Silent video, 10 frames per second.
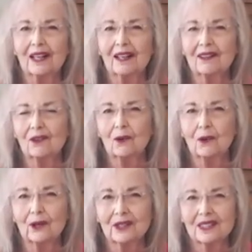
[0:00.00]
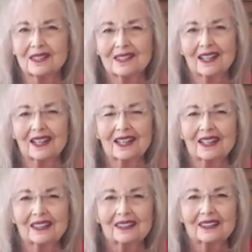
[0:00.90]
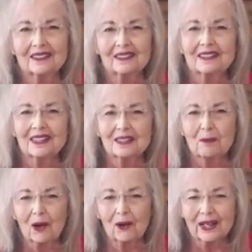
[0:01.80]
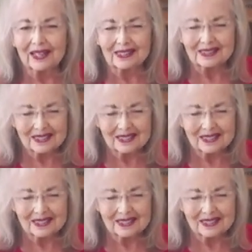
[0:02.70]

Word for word: the horse. Let's bow our heads.